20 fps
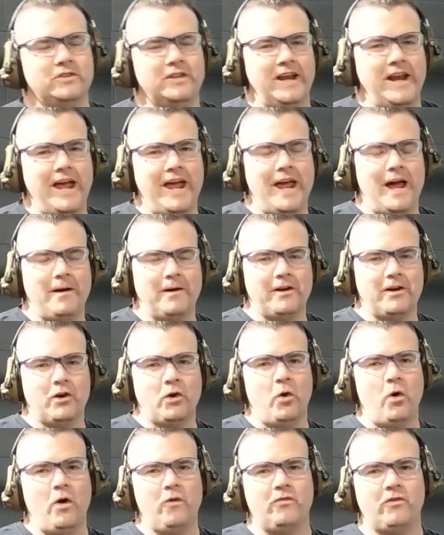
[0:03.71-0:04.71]
Today I'm going to
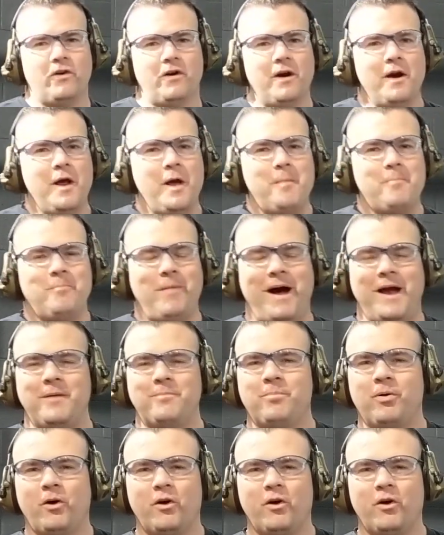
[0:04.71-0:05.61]
go over my